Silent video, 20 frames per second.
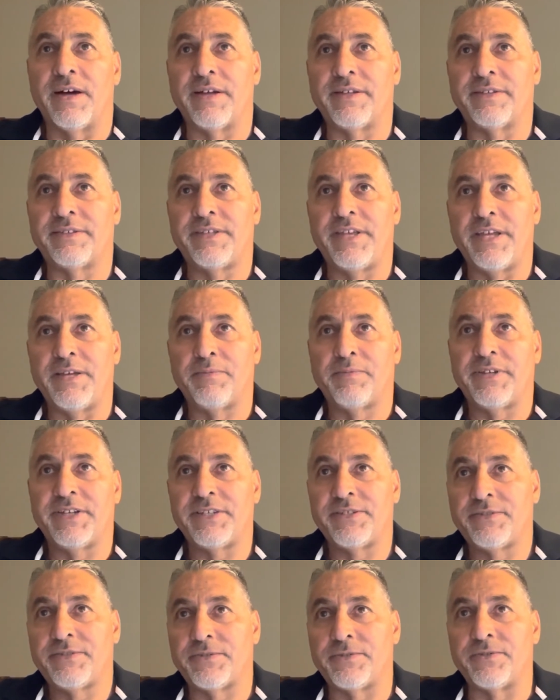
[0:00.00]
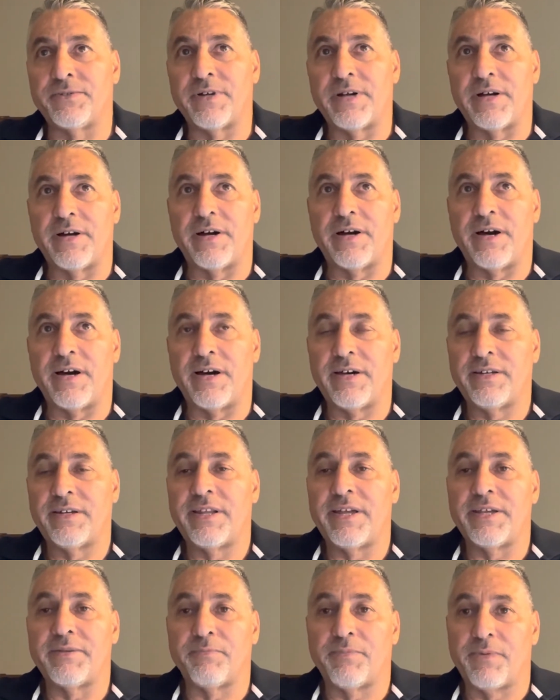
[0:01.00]
take place through
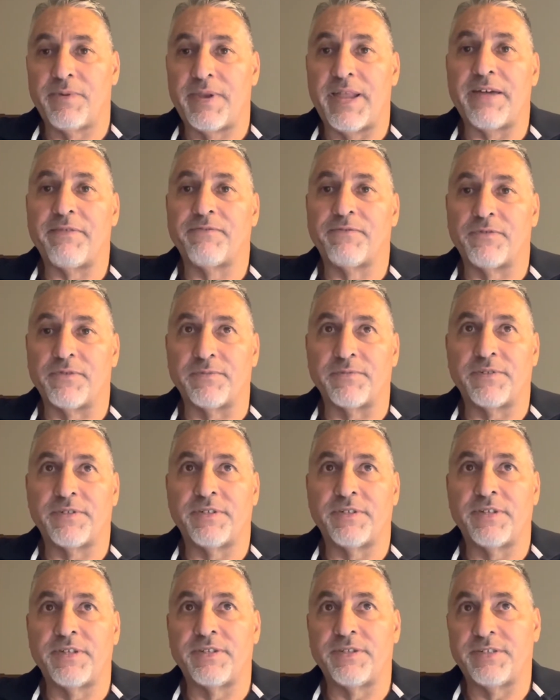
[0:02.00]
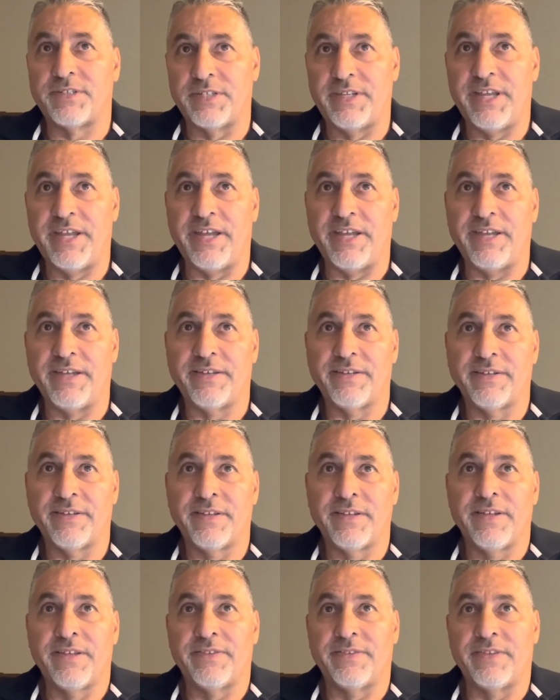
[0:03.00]
online platforms today
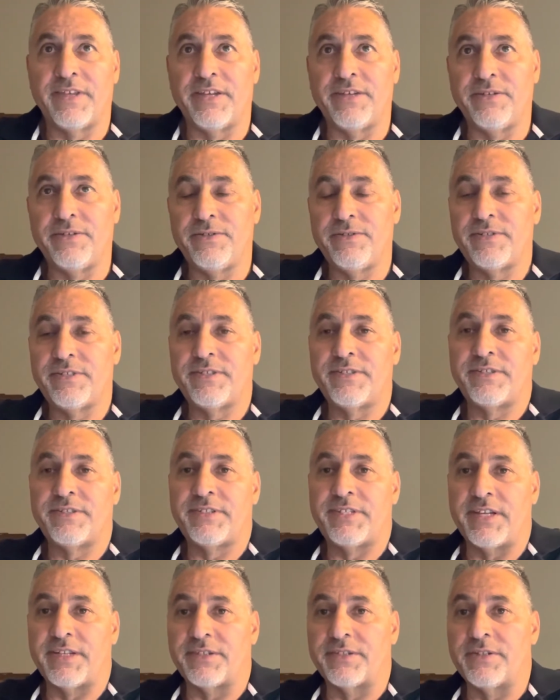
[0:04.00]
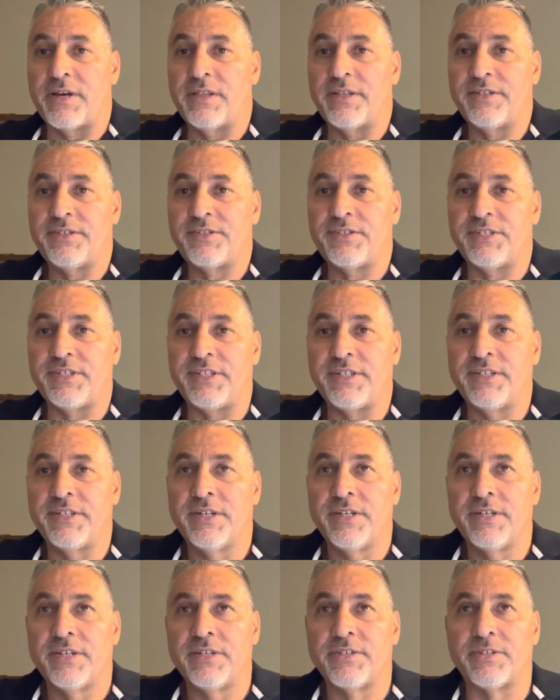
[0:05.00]
that use technology
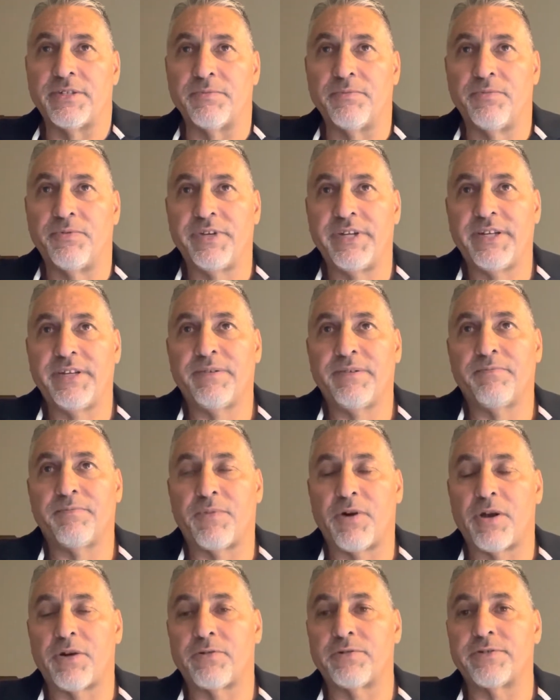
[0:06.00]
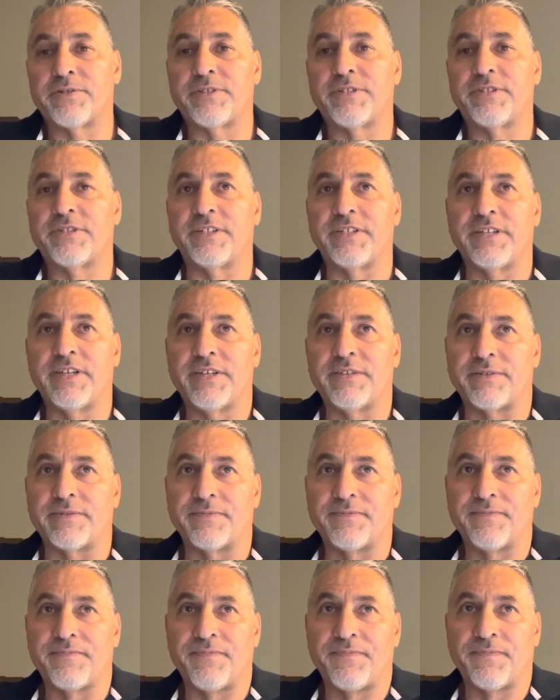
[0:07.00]
to bring borrowers
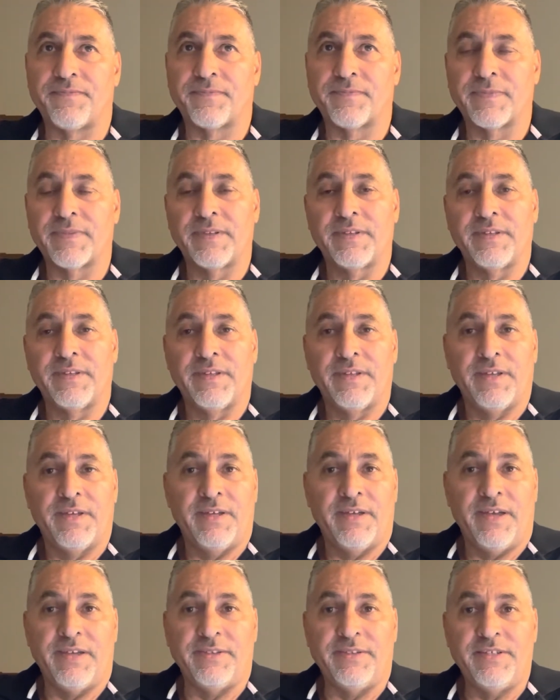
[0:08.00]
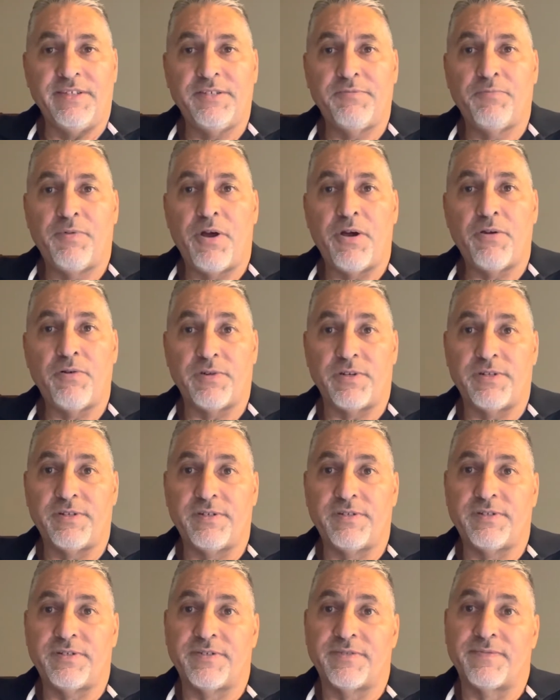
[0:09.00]
together. And these
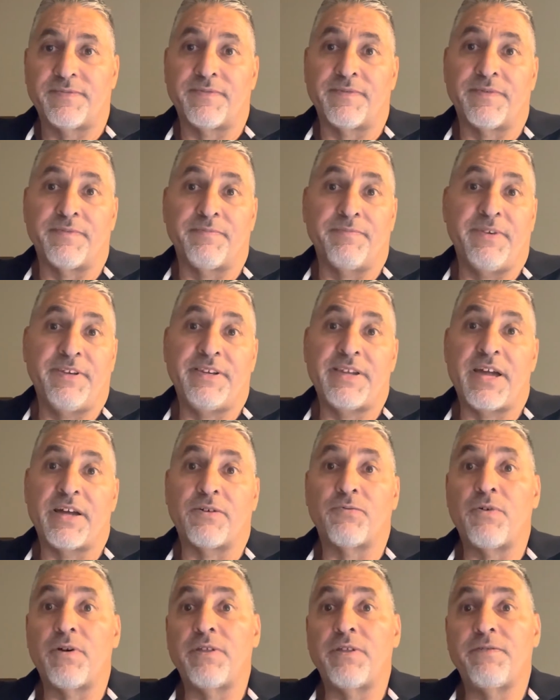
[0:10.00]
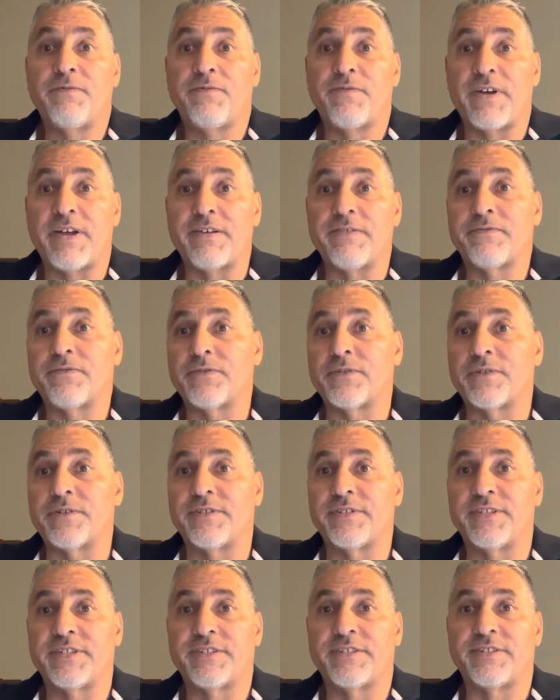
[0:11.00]
borrowers may not qualify for
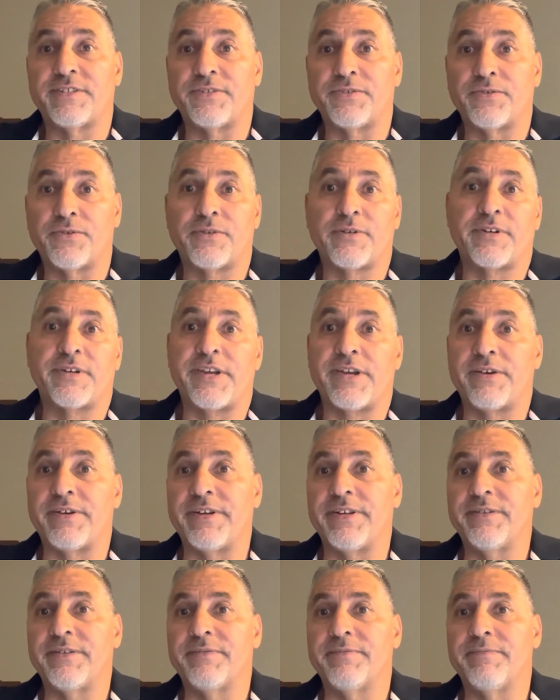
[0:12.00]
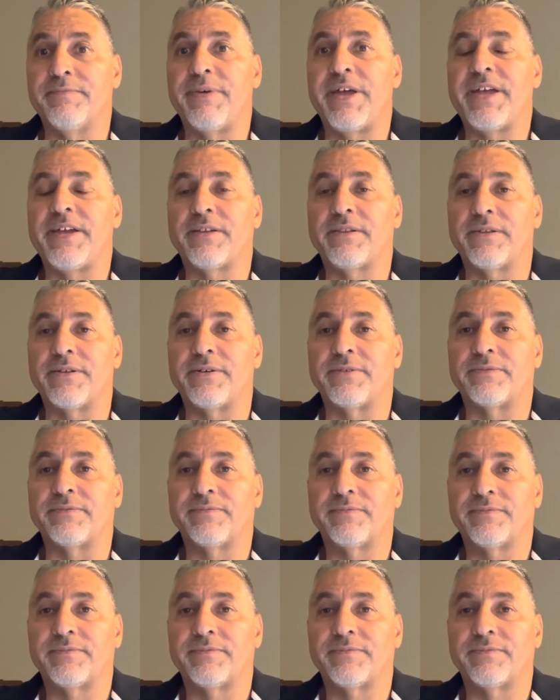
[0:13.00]
just an ordinary bank loan.